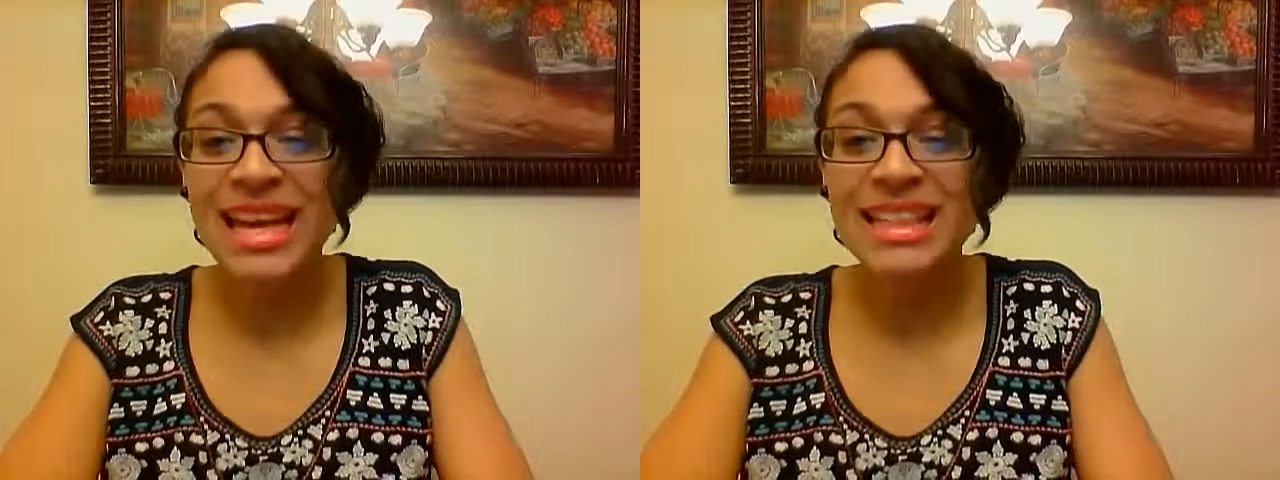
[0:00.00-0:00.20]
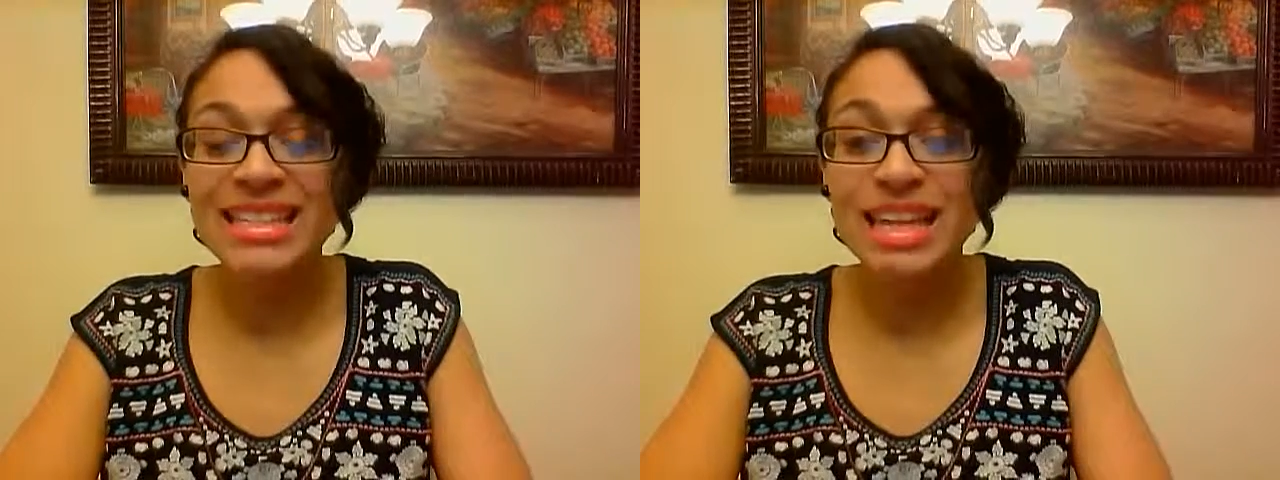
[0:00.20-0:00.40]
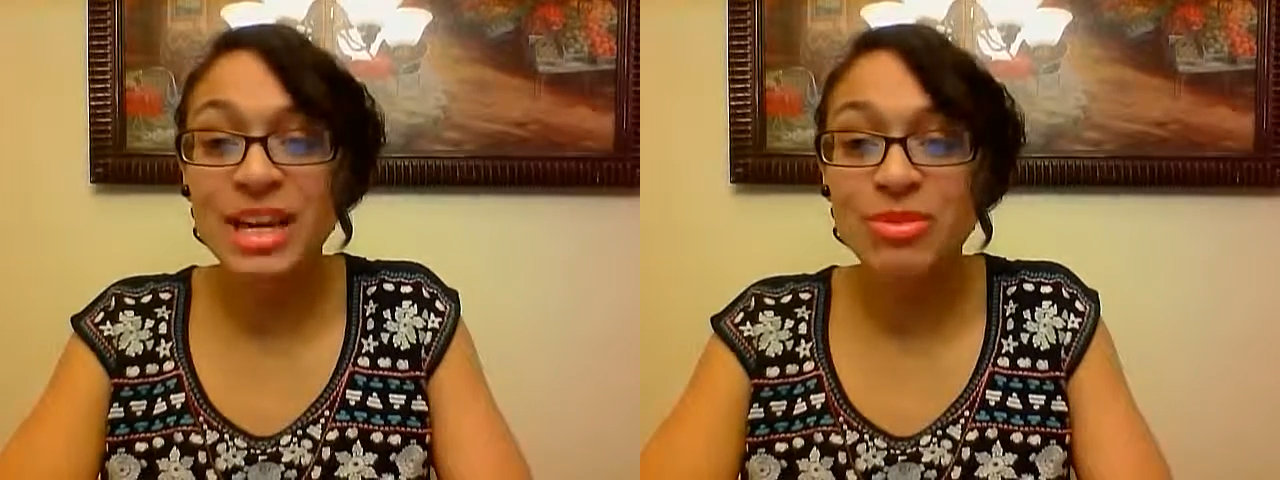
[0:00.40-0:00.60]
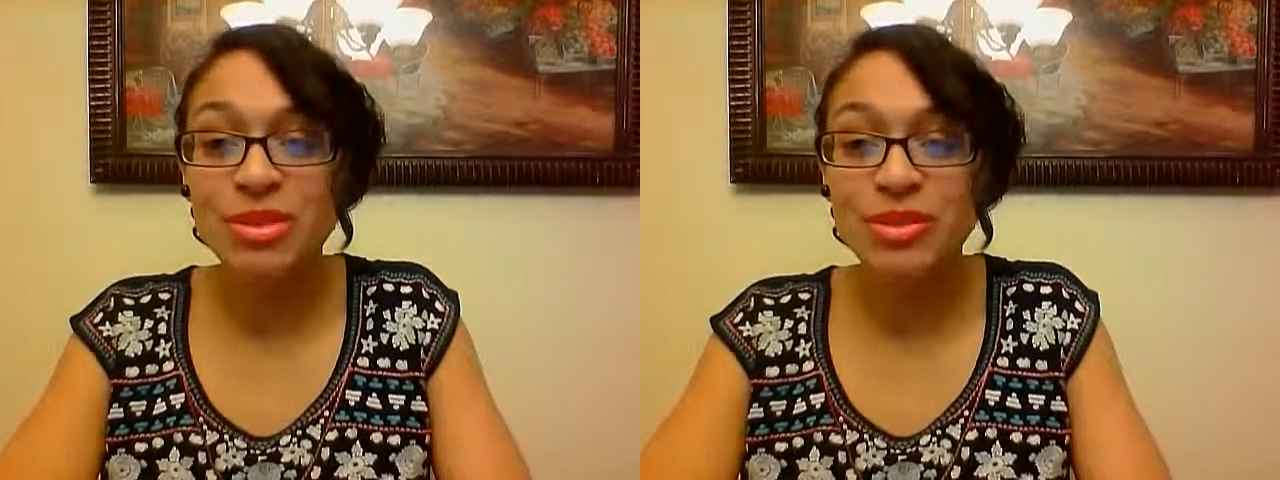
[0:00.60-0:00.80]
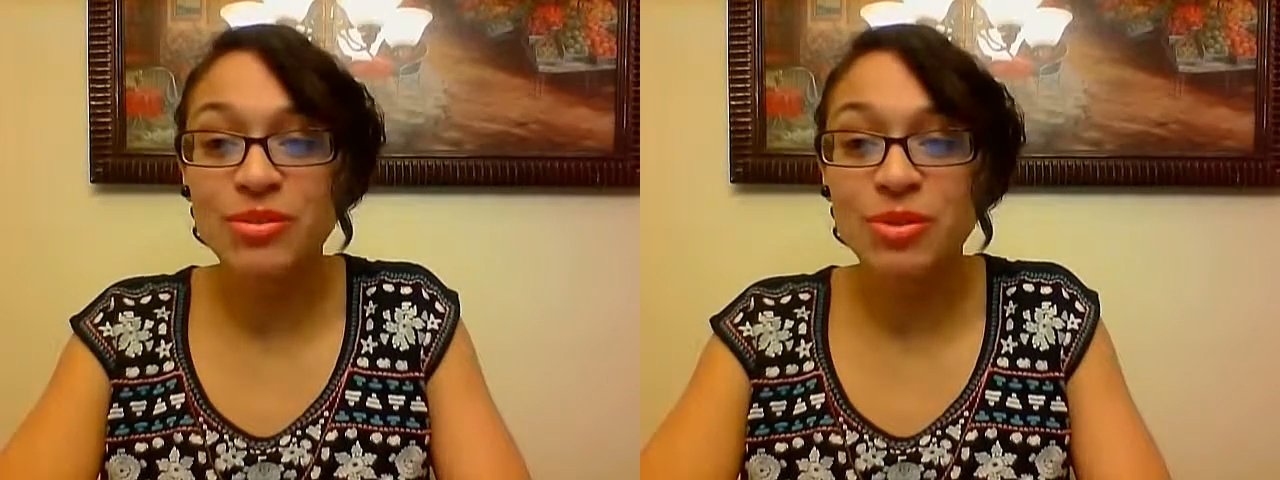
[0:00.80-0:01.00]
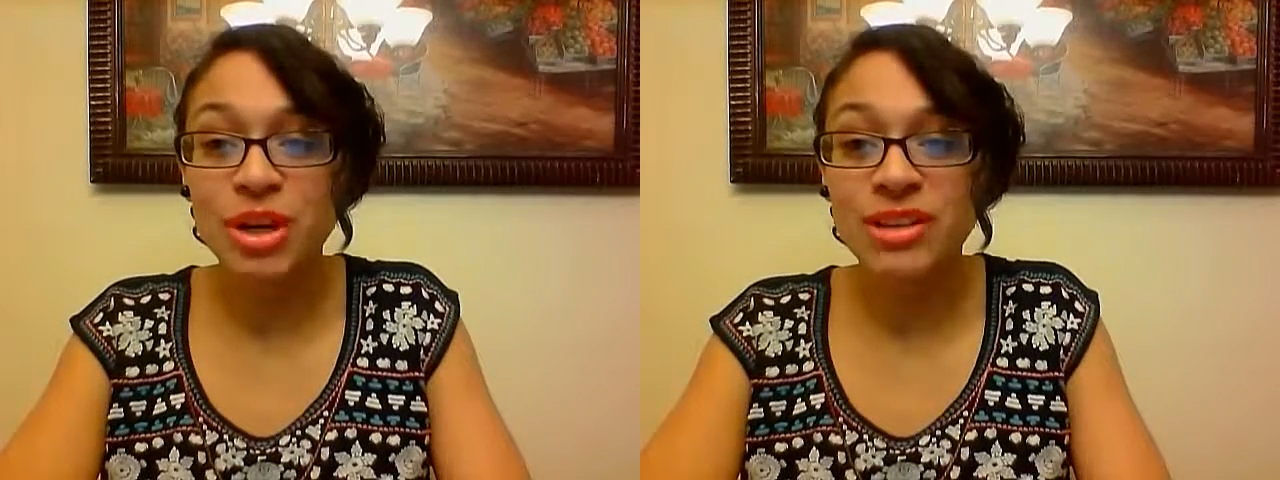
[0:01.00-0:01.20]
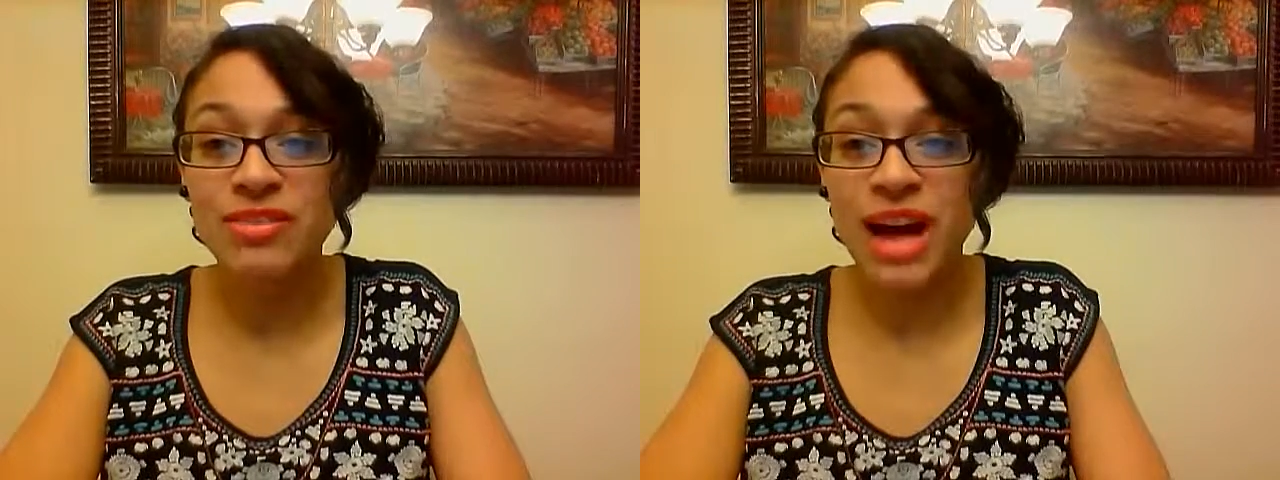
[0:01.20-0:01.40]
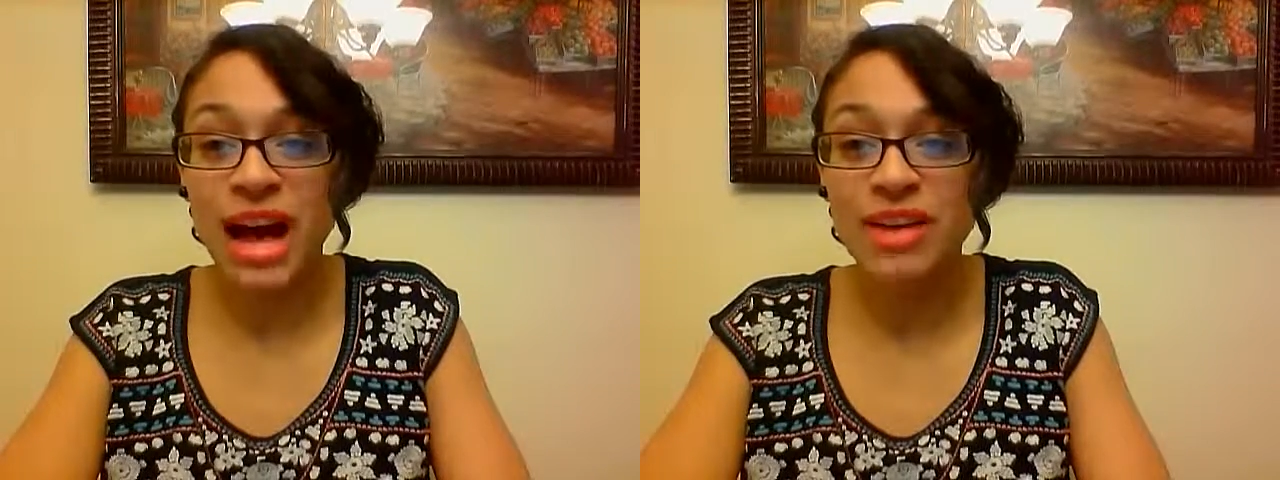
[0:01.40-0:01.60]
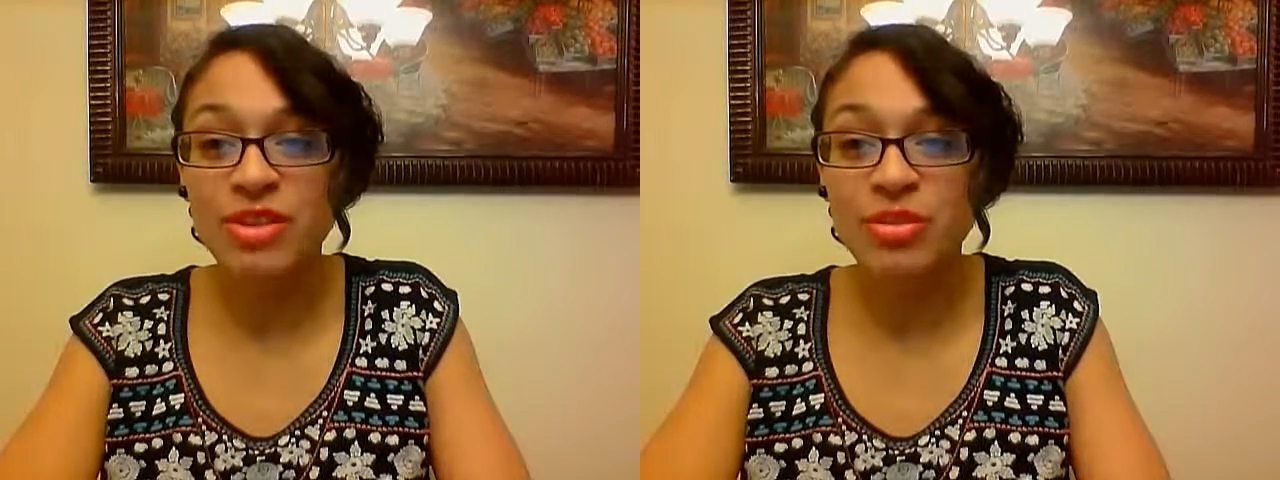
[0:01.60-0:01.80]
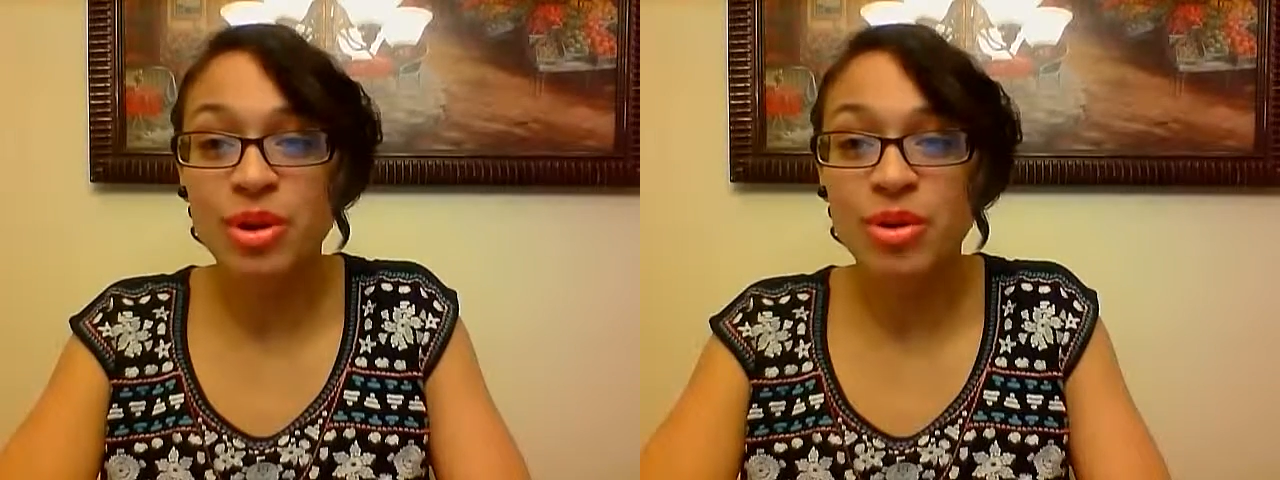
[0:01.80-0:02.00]
The second was a
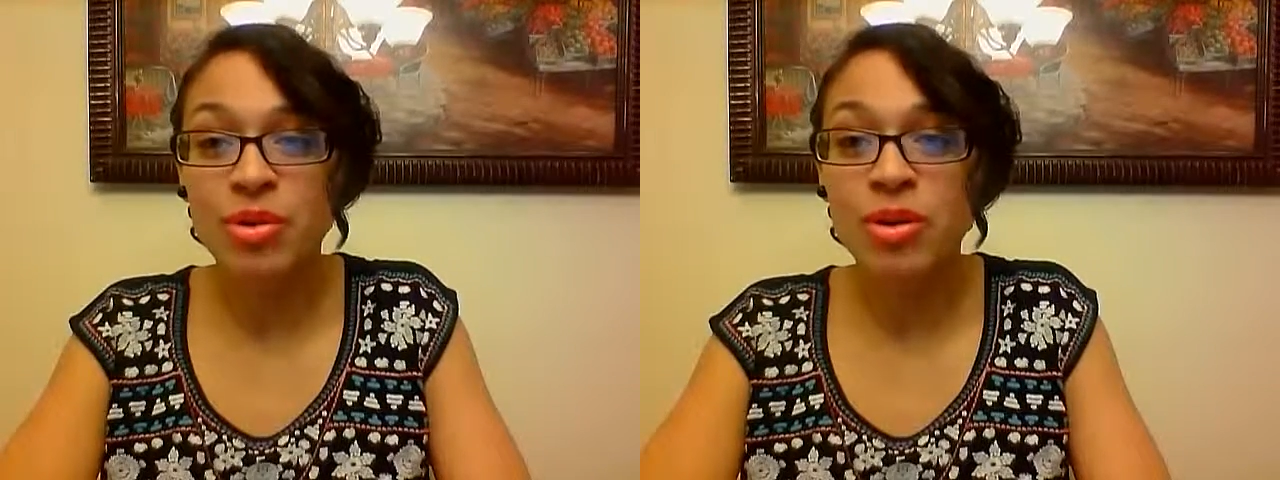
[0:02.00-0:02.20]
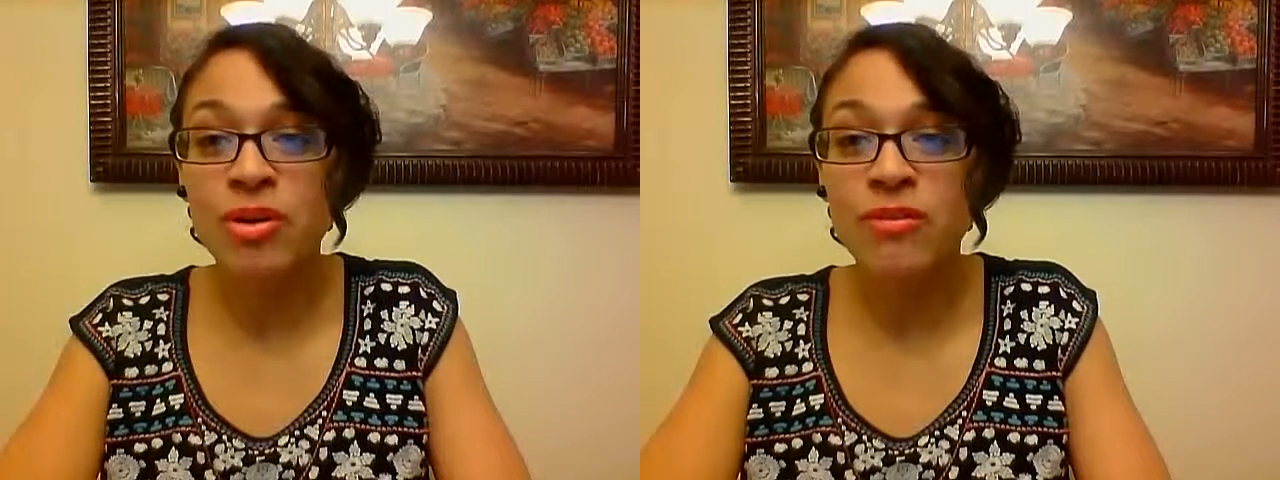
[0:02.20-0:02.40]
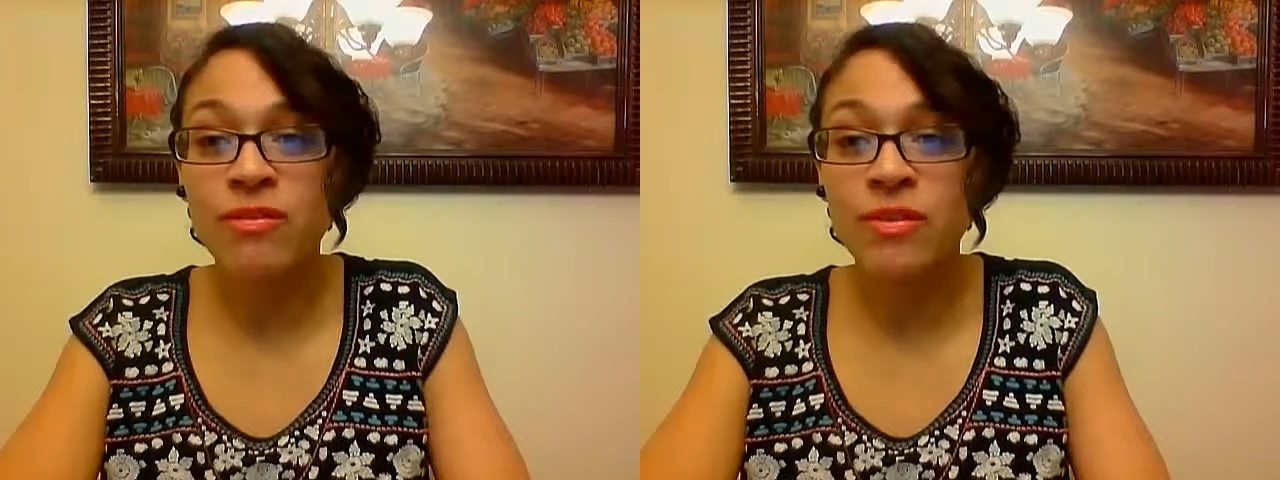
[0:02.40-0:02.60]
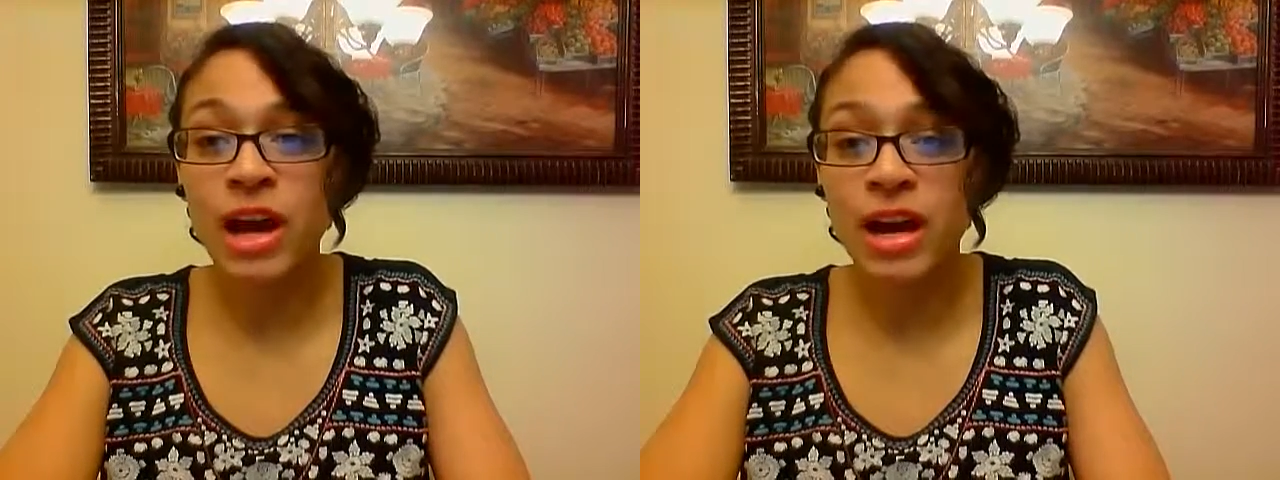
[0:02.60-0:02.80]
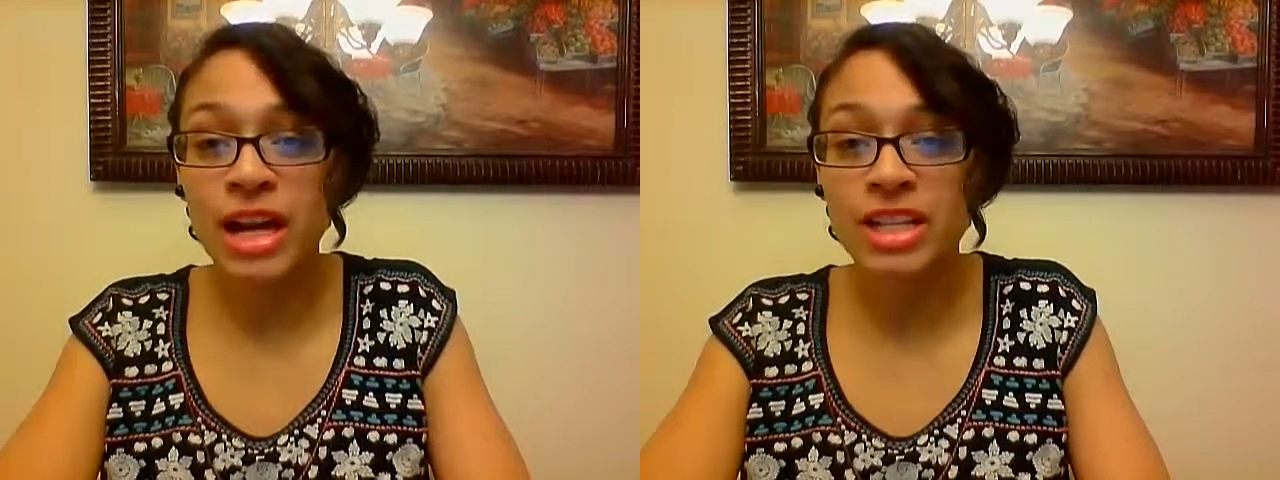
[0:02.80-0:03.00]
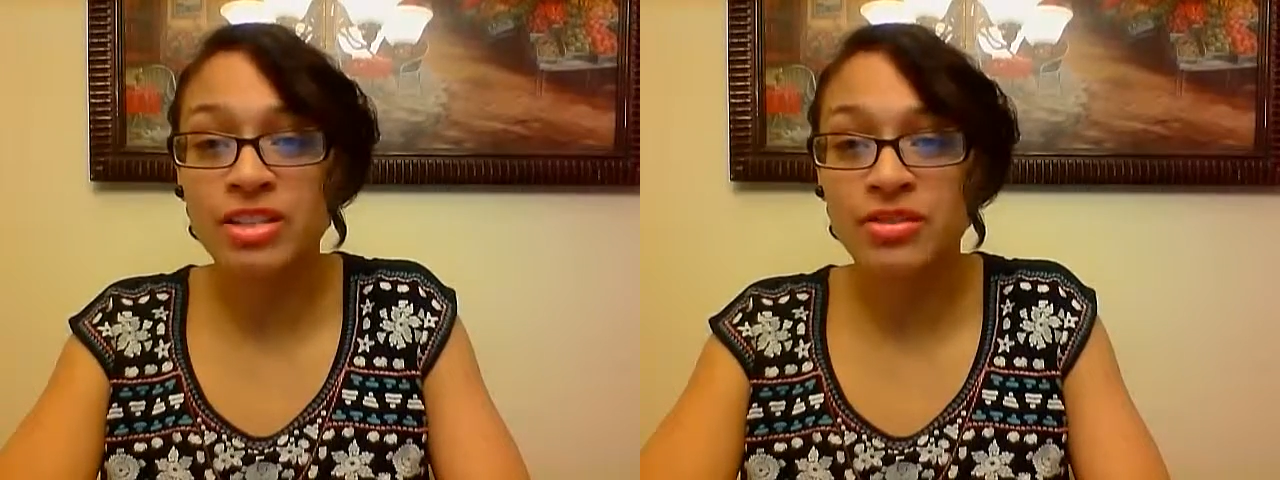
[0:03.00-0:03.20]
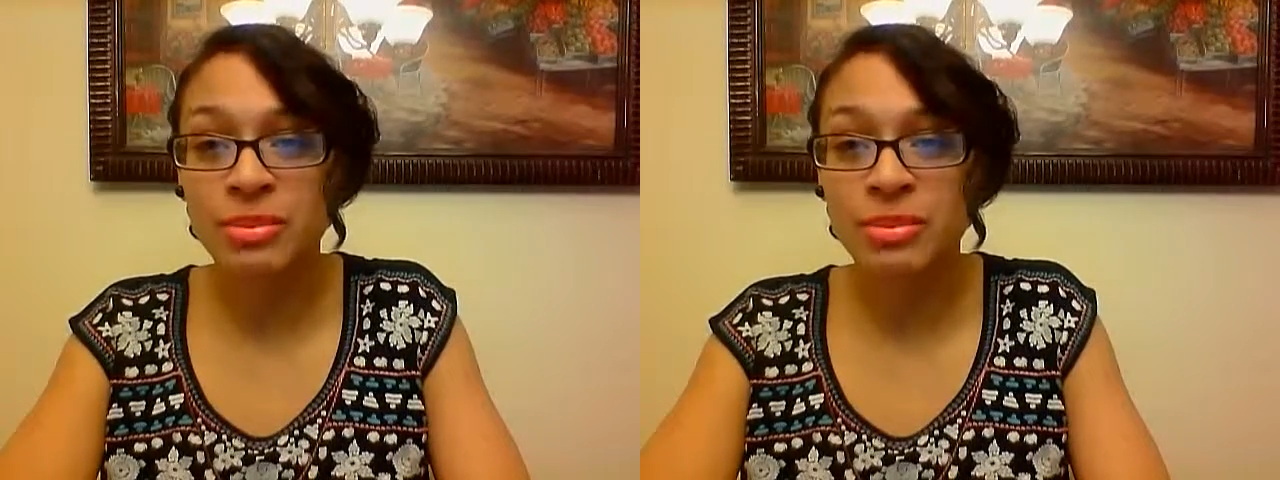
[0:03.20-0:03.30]
45-year-old Caucasian